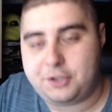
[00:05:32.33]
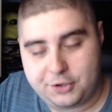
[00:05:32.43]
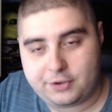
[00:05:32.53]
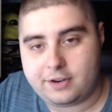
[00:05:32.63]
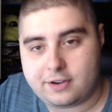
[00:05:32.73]

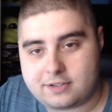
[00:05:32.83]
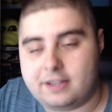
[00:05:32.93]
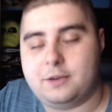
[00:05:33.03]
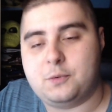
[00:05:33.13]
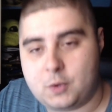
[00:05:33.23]
curious,
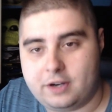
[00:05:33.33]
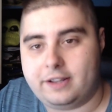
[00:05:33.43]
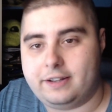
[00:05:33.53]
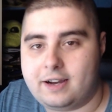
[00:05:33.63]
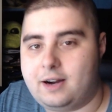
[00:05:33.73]
and
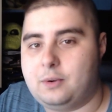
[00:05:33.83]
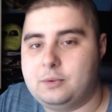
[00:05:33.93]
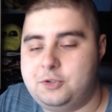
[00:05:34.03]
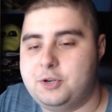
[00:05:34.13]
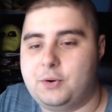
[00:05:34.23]
worried how
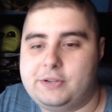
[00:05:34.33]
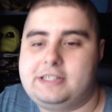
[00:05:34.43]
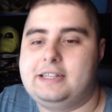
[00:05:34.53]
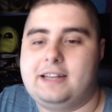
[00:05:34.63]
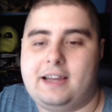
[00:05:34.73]
Joe is
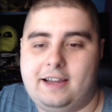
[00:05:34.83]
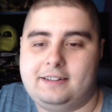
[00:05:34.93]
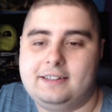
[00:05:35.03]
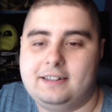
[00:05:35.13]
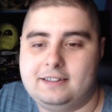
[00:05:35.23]
gonna
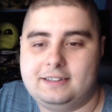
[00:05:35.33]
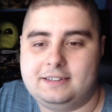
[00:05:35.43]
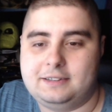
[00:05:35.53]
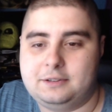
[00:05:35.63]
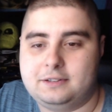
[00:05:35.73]

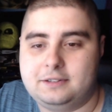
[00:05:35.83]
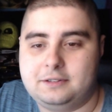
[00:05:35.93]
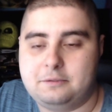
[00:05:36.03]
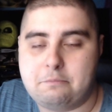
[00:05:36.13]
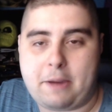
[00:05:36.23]
handle
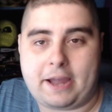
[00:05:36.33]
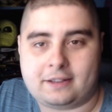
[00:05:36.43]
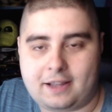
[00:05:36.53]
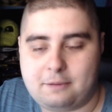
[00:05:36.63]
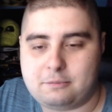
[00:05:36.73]
Mac
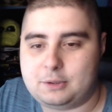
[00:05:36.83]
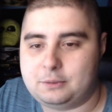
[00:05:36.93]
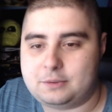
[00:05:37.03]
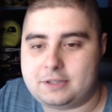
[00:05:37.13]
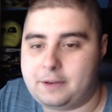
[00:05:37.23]
time, so
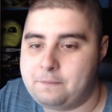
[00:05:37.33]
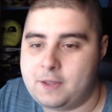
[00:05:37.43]
to say.